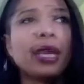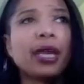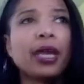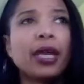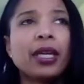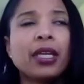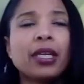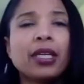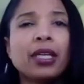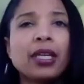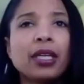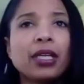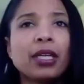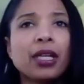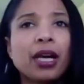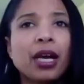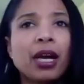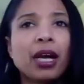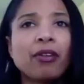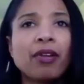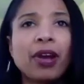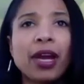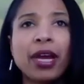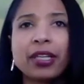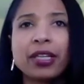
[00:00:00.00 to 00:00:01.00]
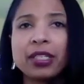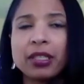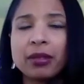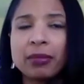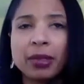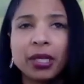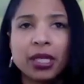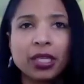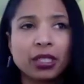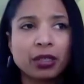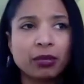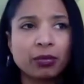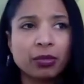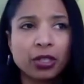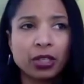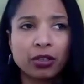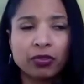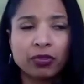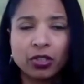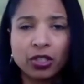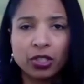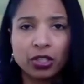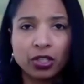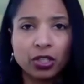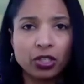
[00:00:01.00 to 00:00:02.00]
And I've had to make some
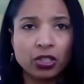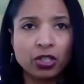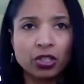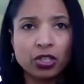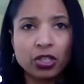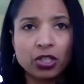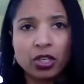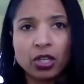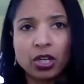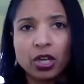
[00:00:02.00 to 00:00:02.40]
tough decisions